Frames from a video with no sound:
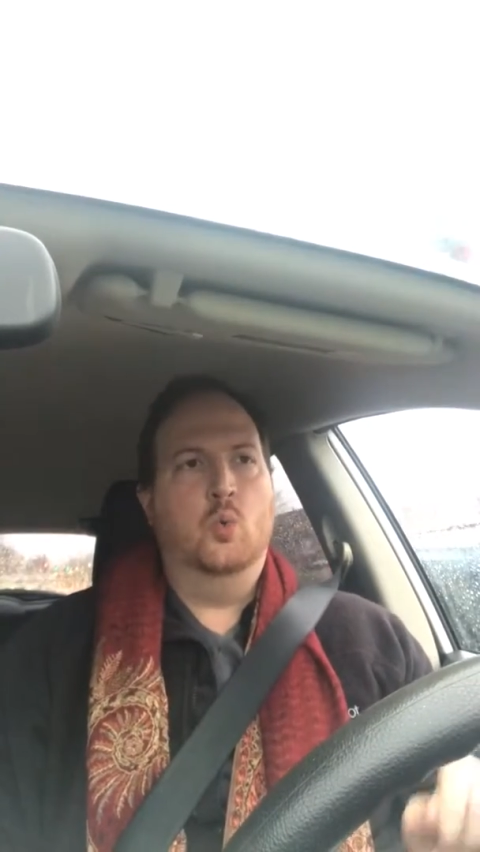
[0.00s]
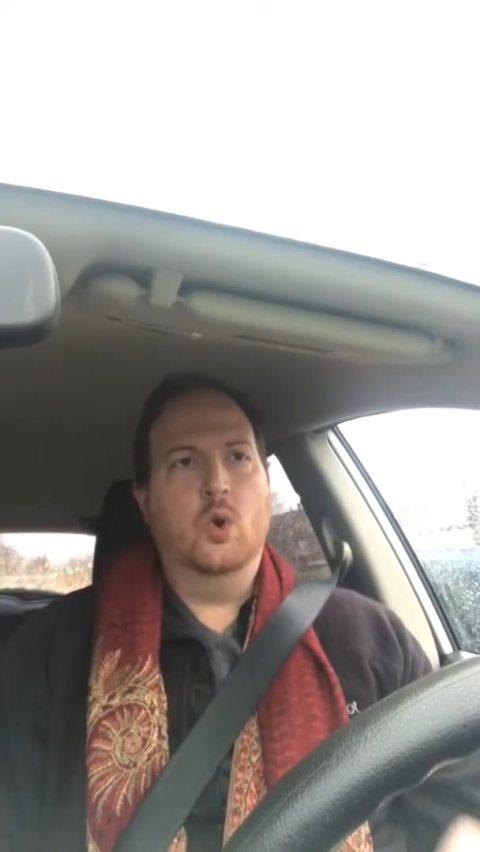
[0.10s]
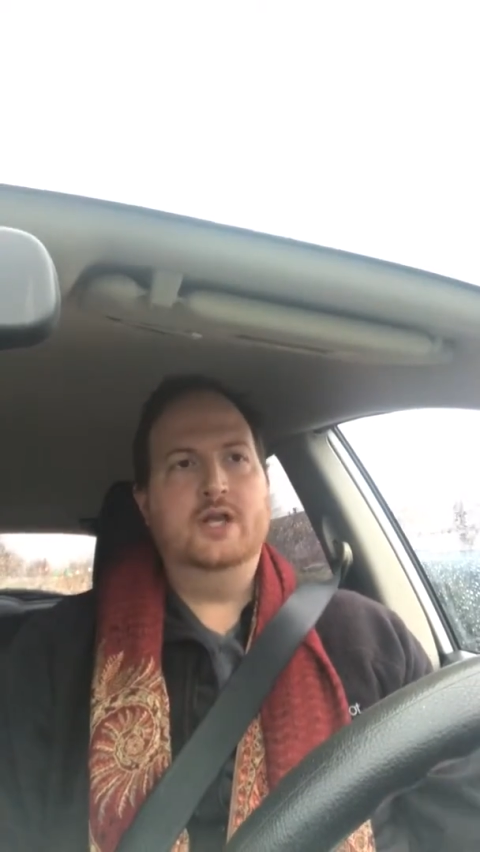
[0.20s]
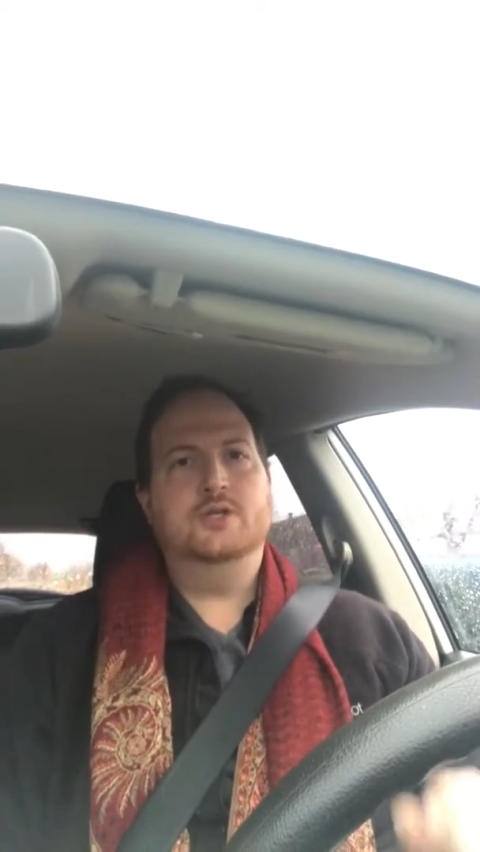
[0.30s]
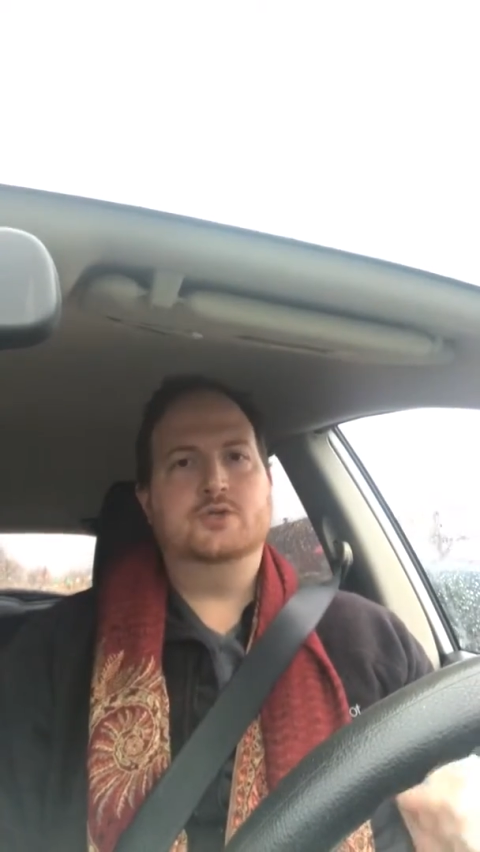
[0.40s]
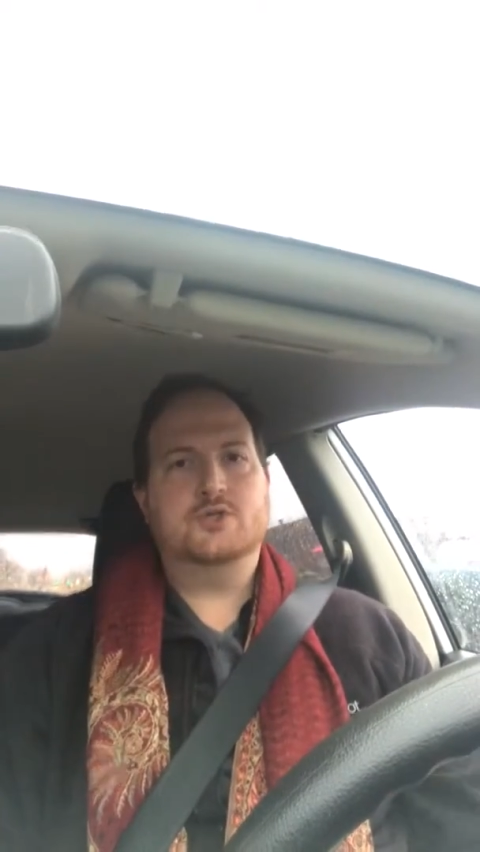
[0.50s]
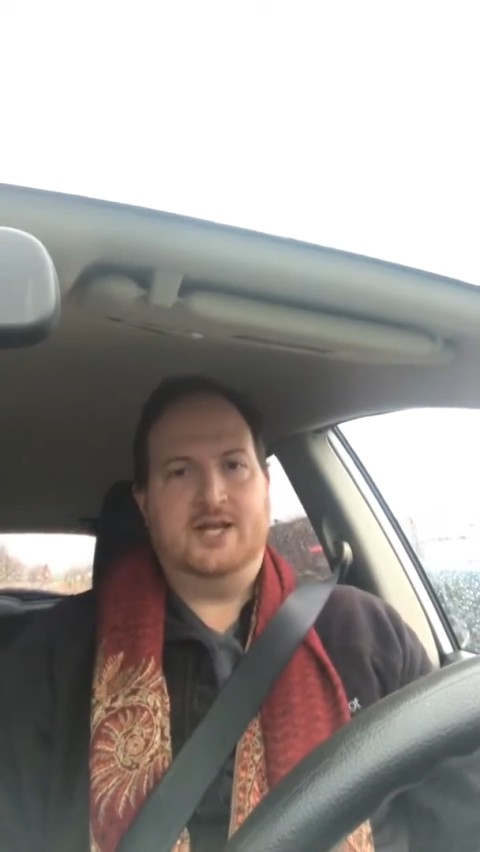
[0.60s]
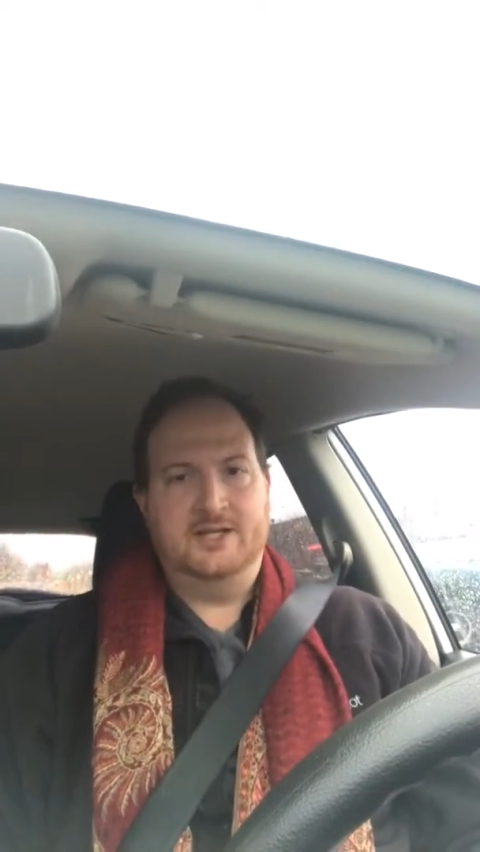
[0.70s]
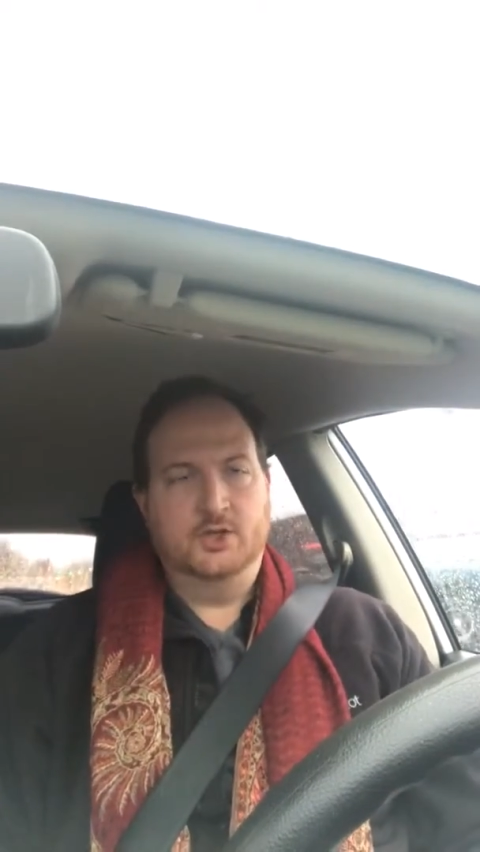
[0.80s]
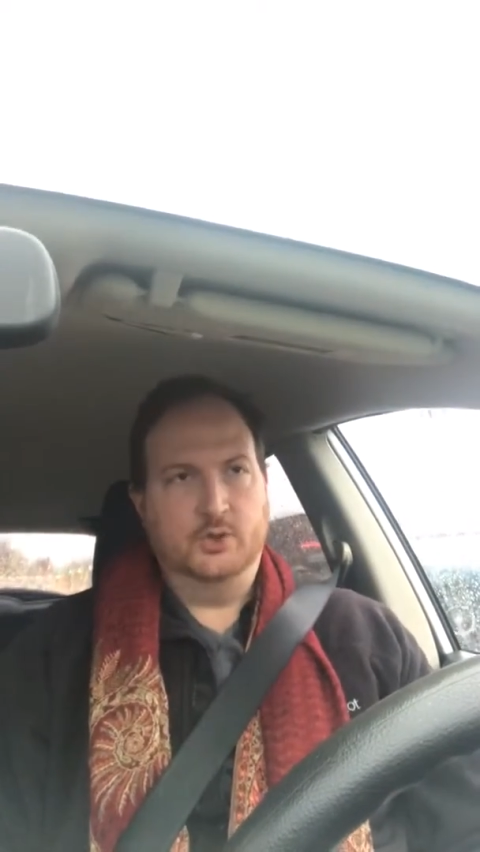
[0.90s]
what are you
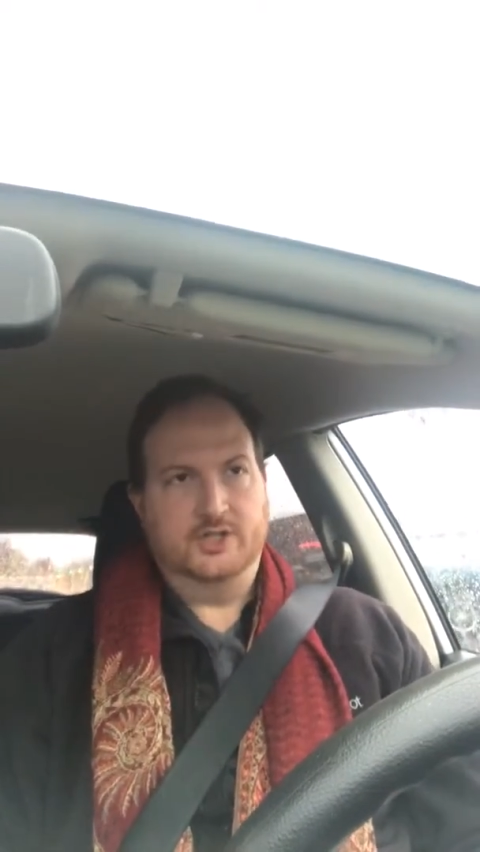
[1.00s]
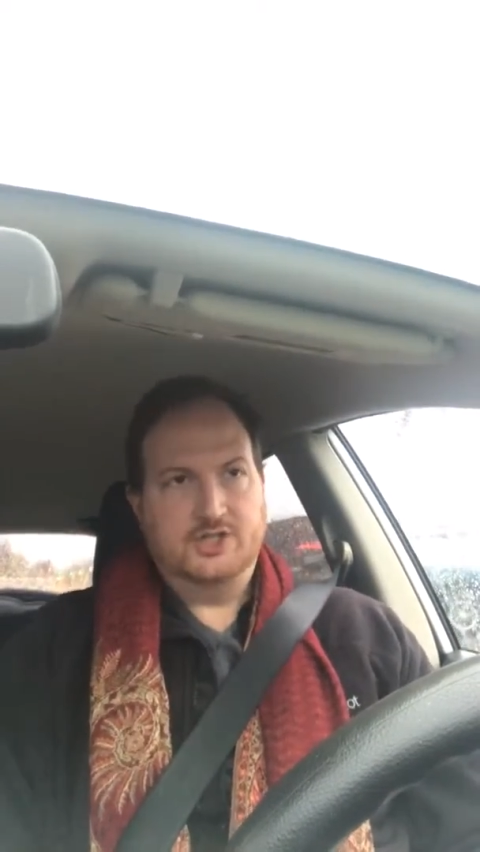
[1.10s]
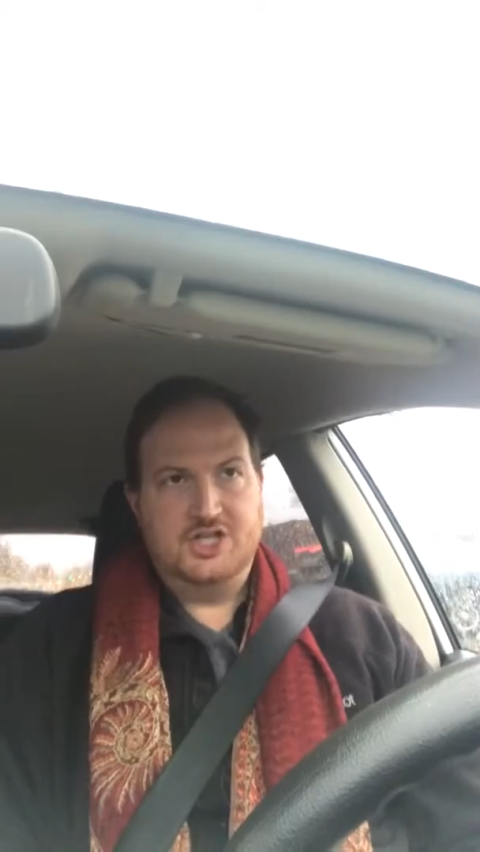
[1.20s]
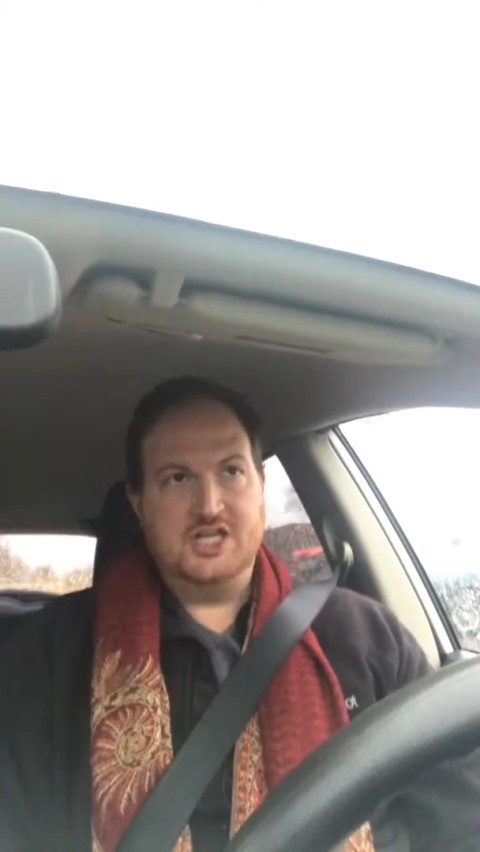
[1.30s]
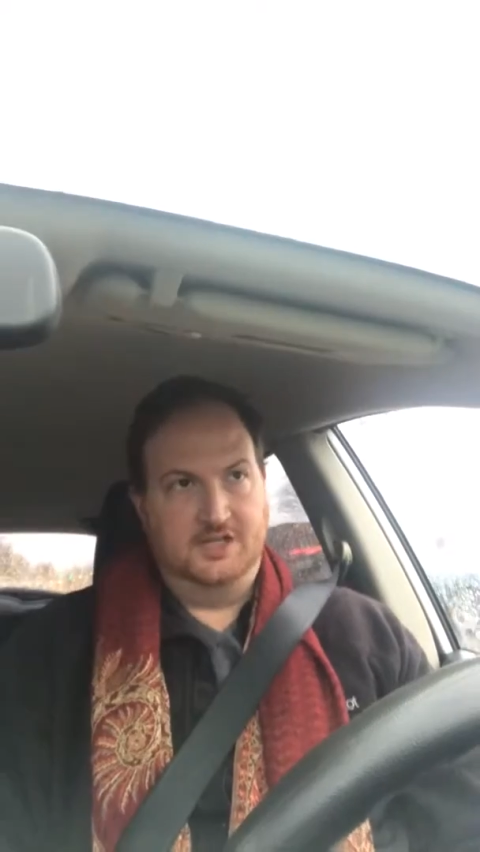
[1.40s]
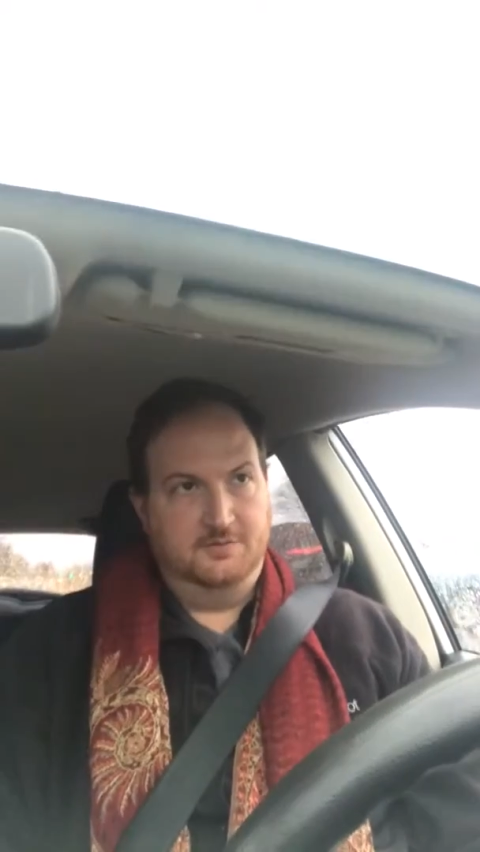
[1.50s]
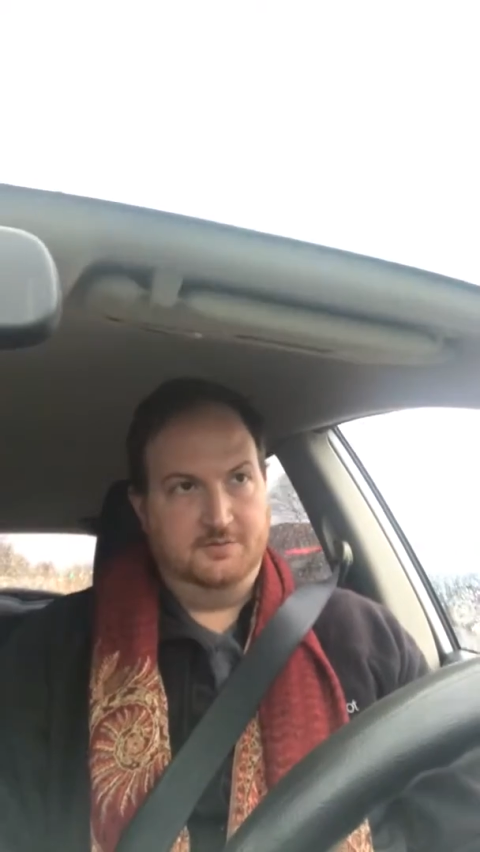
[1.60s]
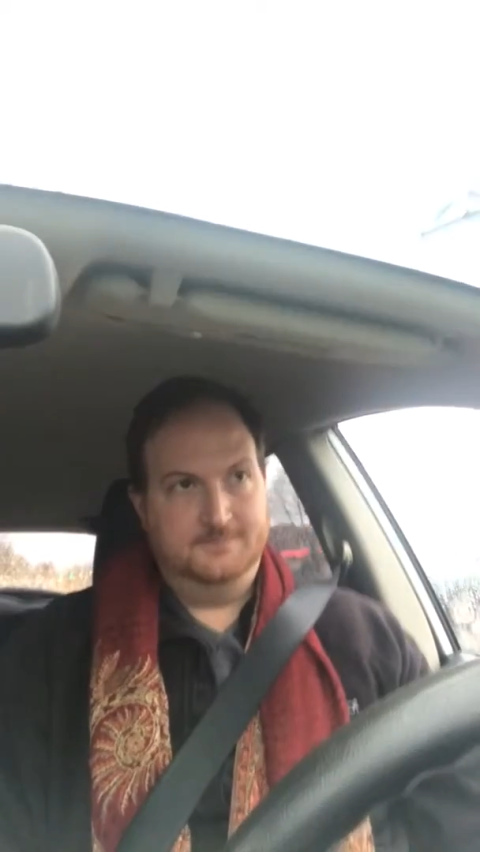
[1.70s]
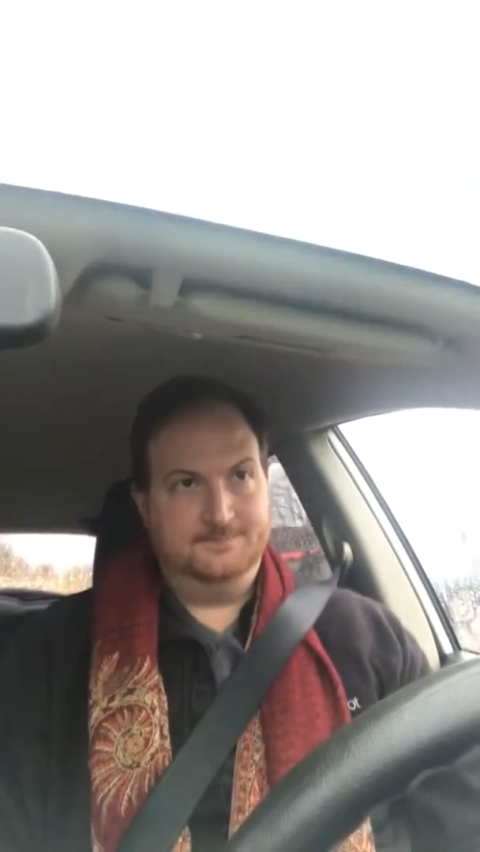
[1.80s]
trying to achieve?